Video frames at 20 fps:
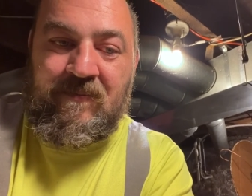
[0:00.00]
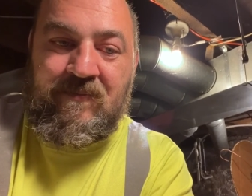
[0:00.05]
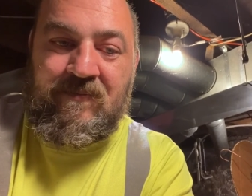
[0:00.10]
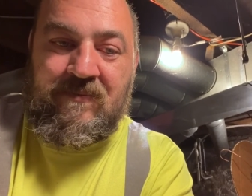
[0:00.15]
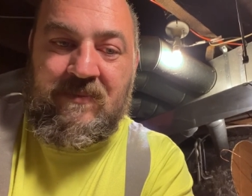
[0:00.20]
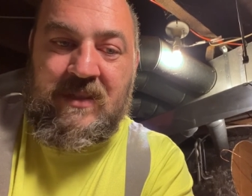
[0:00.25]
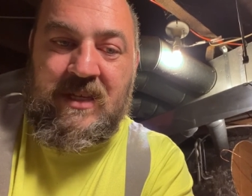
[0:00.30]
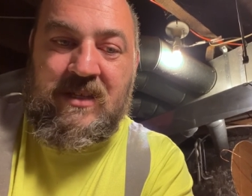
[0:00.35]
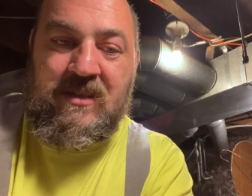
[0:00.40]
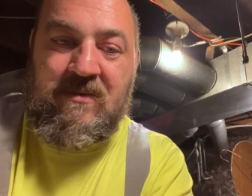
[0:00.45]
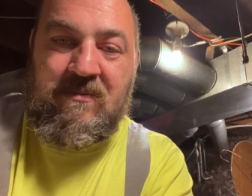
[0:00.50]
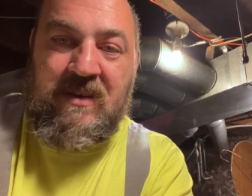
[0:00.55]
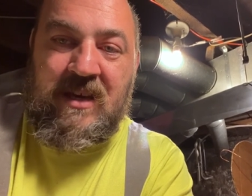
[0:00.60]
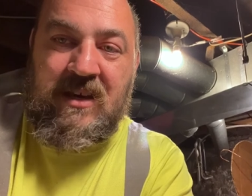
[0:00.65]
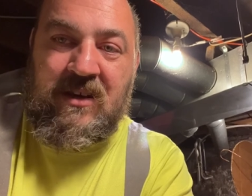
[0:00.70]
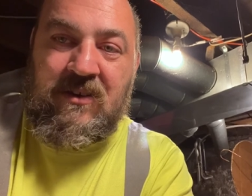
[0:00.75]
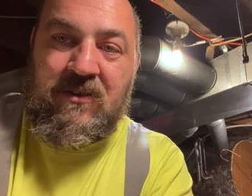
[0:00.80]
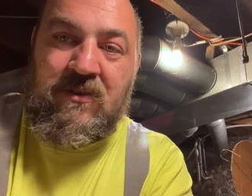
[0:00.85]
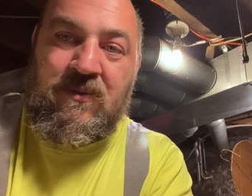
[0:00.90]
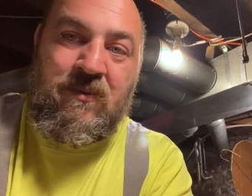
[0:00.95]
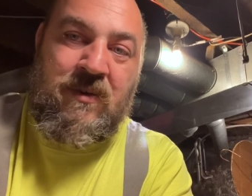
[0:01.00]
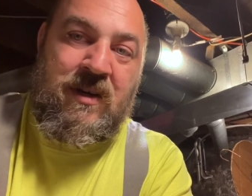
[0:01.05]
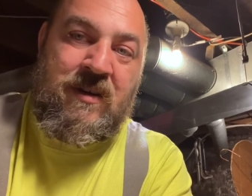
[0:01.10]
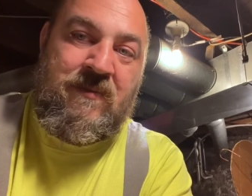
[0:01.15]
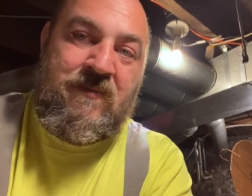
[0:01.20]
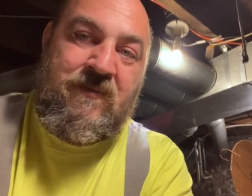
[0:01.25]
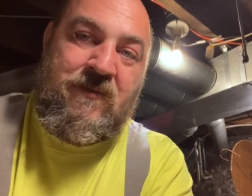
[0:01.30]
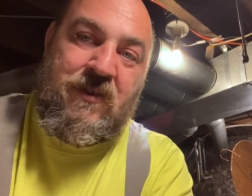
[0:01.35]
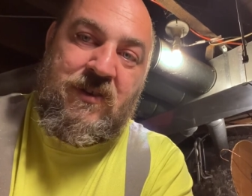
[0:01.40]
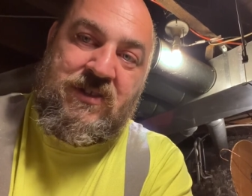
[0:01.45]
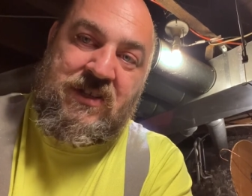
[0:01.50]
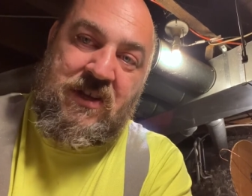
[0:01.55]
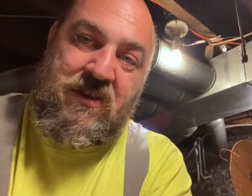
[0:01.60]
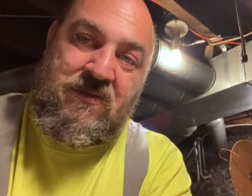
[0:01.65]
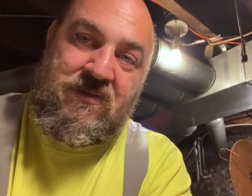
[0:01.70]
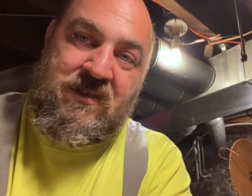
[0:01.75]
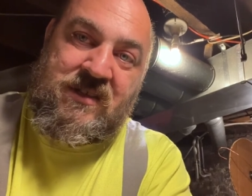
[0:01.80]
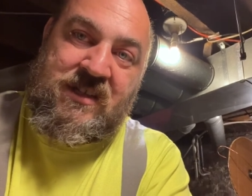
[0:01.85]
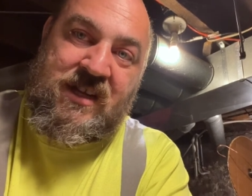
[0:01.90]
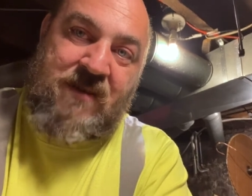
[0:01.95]
this would be a good one for its
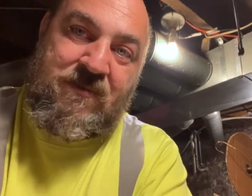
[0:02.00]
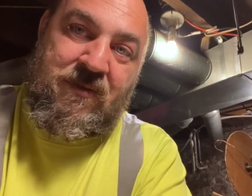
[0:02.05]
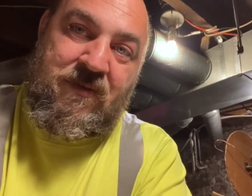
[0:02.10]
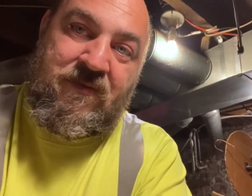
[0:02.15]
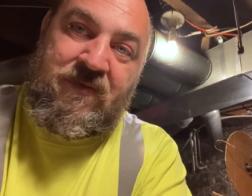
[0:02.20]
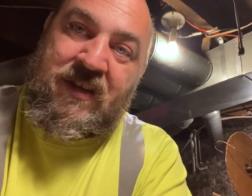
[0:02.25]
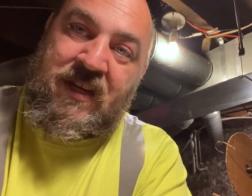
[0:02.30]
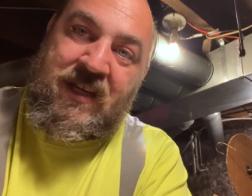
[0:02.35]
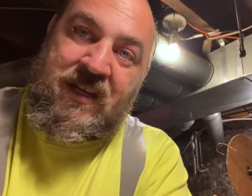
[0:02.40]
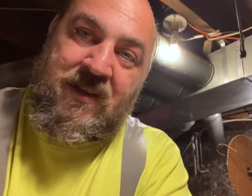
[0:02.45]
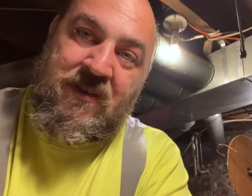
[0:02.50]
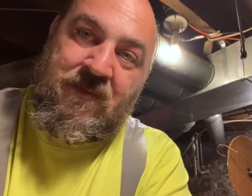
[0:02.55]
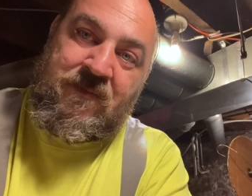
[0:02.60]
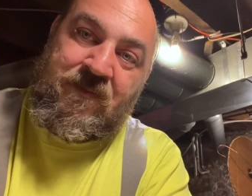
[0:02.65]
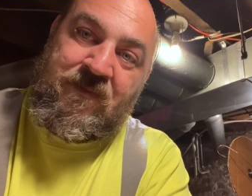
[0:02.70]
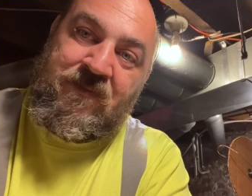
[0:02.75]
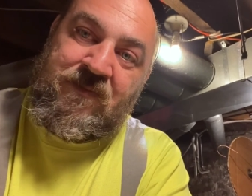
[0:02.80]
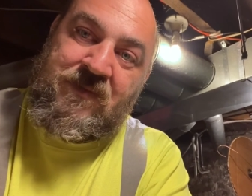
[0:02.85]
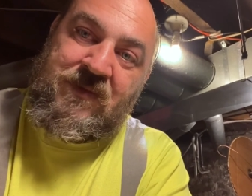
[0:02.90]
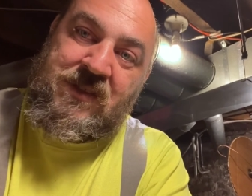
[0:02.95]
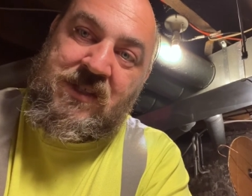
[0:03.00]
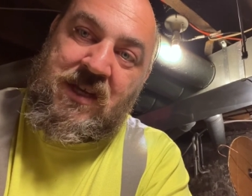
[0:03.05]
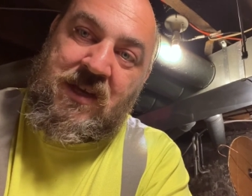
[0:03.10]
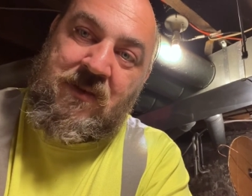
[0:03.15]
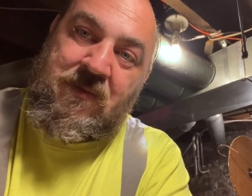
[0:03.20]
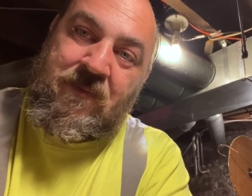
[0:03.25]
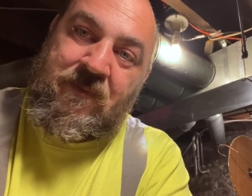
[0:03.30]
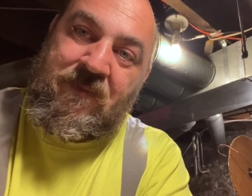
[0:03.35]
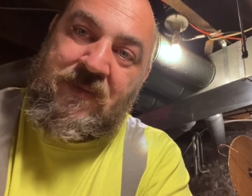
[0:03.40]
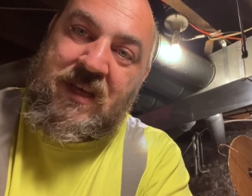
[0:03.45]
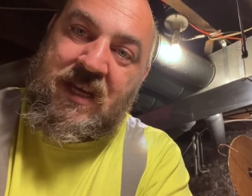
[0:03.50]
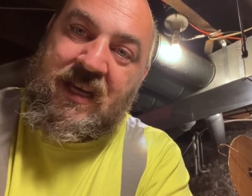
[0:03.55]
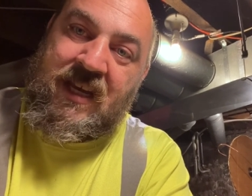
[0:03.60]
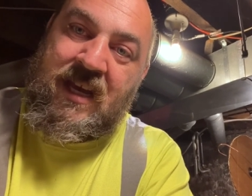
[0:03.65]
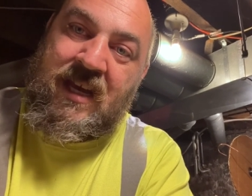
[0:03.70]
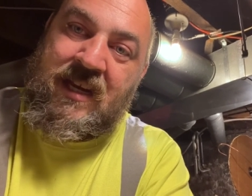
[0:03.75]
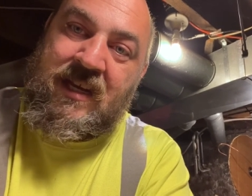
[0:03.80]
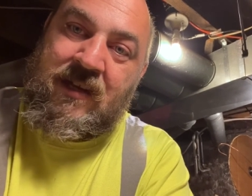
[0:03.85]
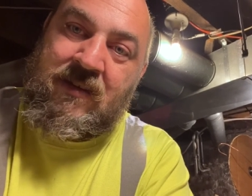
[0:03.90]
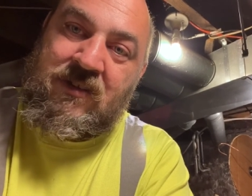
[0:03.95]
own separate video. So I
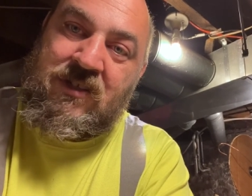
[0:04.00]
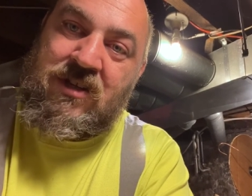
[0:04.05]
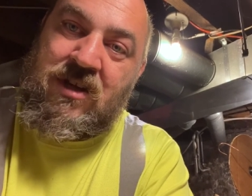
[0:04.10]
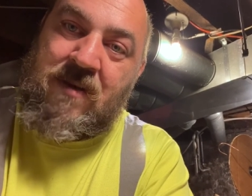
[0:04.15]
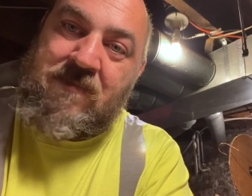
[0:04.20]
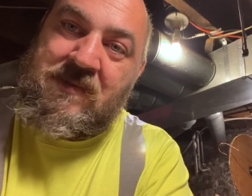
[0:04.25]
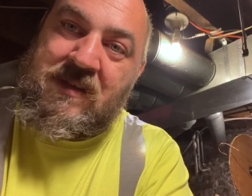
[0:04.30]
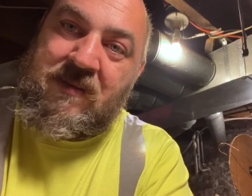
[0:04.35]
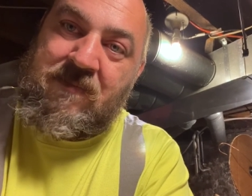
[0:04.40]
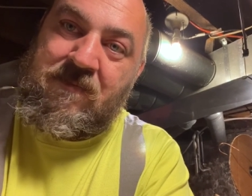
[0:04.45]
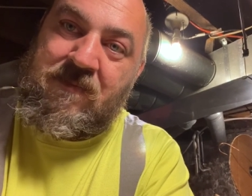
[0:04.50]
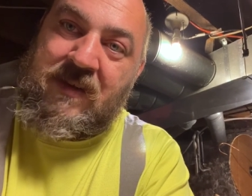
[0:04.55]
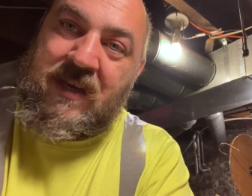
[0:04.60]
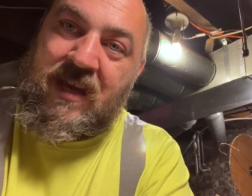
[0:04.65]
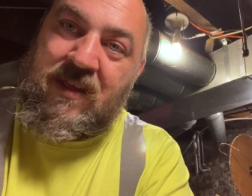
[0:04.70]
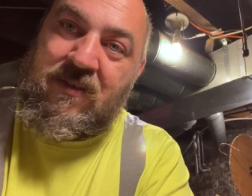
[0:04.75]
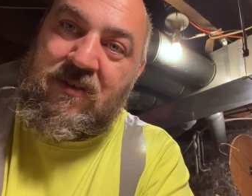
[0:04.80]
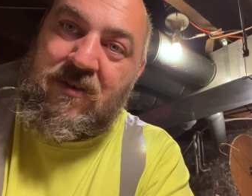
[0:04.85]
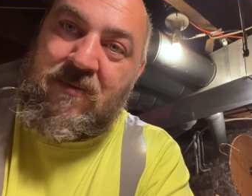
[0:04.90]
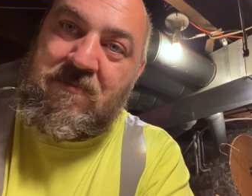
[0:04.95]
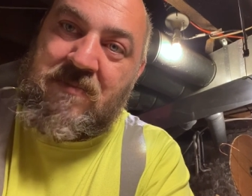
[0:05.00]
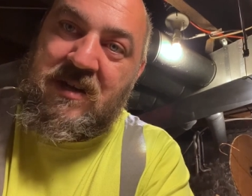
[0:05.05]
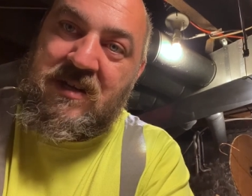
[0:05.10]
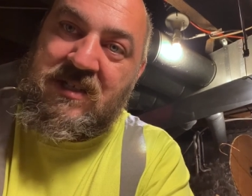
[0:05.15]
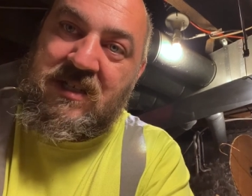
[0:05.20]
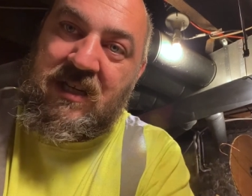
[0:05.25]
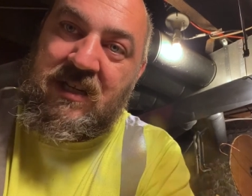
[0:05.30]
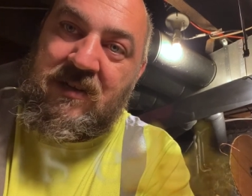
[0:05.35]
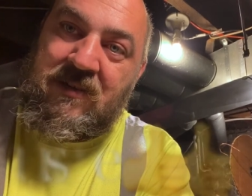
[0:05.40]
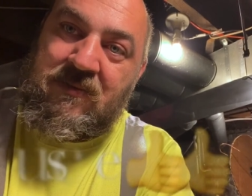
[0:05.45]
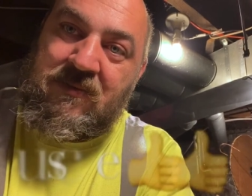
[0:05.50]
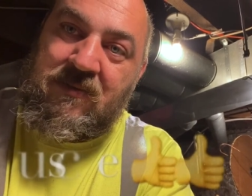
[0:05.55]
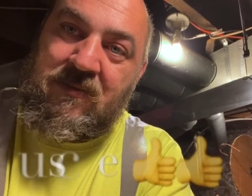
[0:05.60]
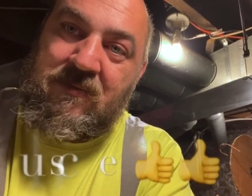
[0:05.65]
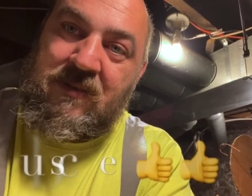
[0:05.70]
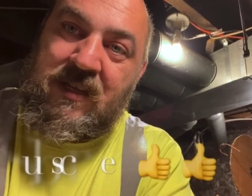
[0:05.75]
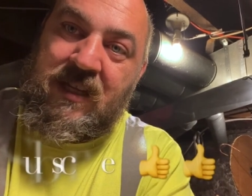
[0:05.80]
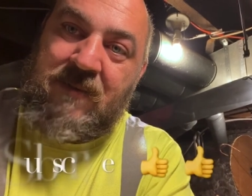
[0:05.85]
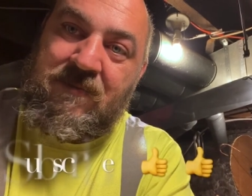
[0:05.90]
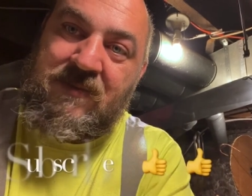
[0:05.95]
kind of chopped together a bunch of little
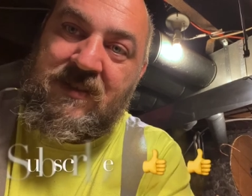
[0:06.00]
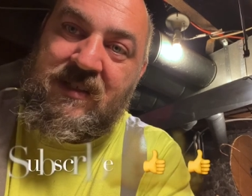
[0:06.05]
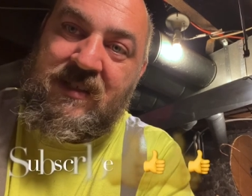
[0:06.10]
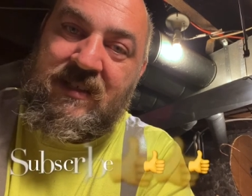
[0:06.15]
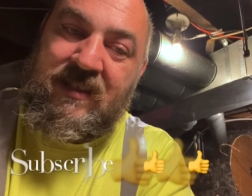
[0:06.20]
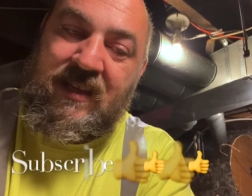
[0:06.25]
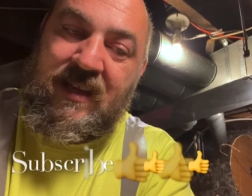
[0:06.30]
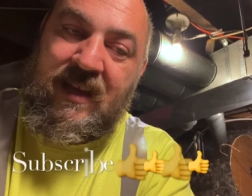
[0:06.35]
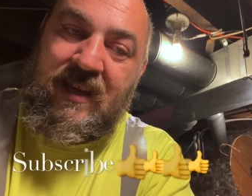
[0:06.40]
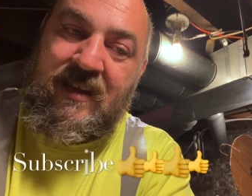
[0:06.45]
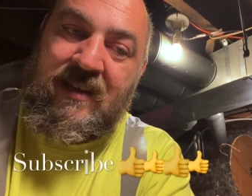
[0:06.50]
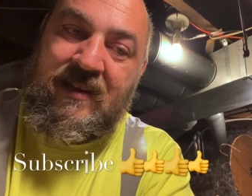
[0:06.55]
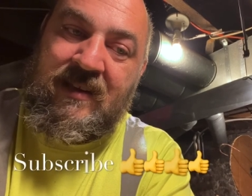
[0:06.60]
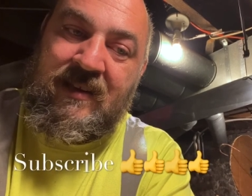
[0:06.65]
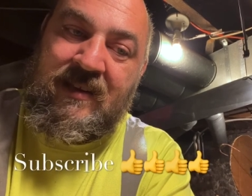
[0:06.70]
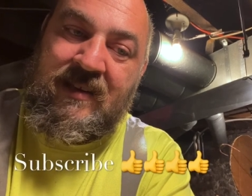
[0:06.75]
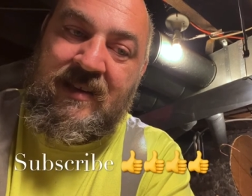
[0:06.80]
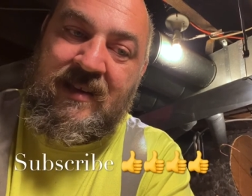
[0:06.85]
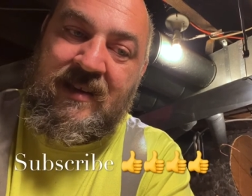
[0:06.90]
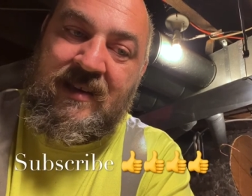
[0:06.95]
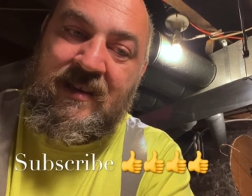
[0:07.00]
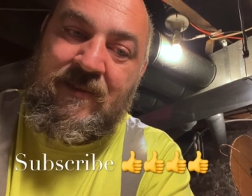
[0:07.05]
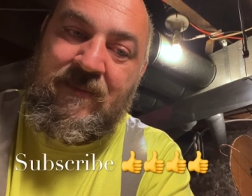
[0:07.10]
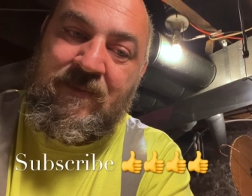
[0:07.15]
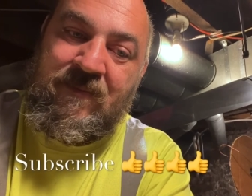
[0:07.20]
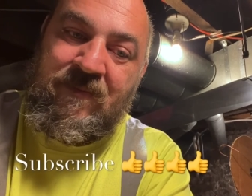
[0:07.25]
clips, and uh,